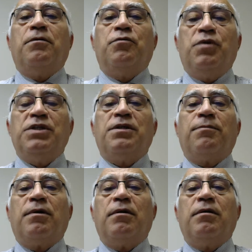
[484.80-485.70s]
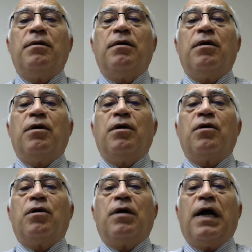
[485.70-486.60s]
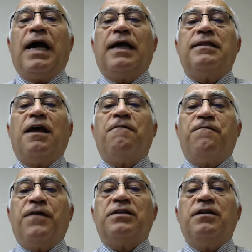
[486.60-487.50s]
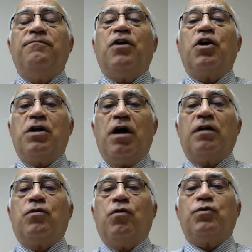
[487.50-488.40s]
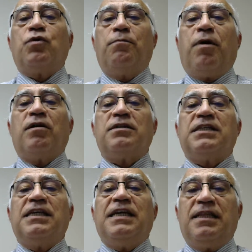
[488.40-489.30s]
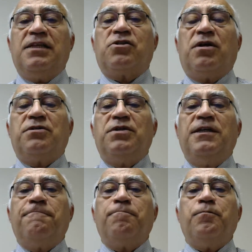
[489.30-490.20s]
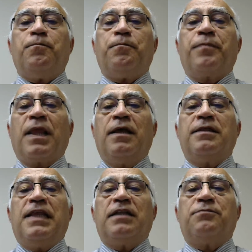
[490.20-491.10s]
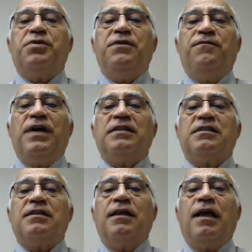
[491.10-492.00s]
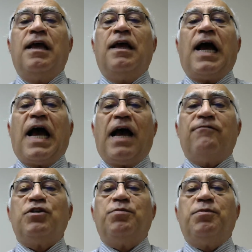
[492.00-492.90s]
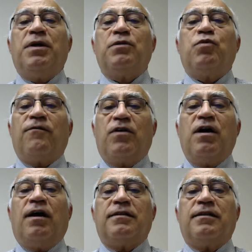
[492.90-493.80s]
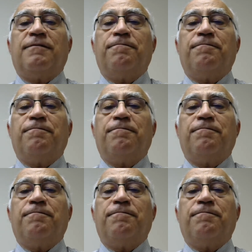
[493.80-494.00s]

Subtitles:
reasonable and effective gun control policy in this country that prevents average people to have gun.